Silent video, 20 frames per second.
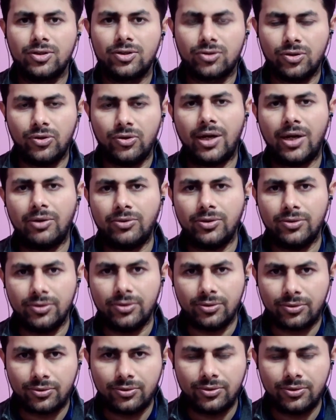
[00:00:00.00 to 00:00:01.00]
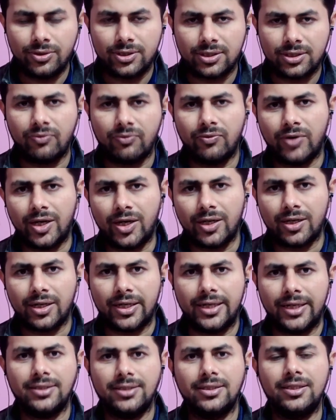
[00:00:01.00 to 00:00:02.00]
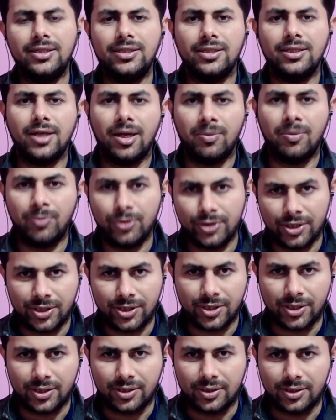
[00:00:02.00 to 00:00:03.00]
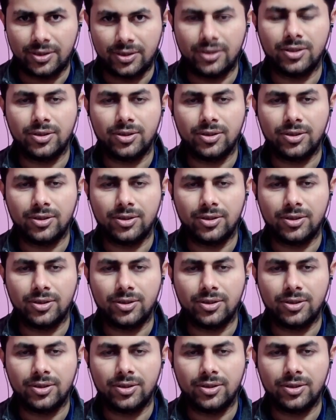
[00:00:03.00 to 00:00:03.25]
So you have to do some work against this opposition.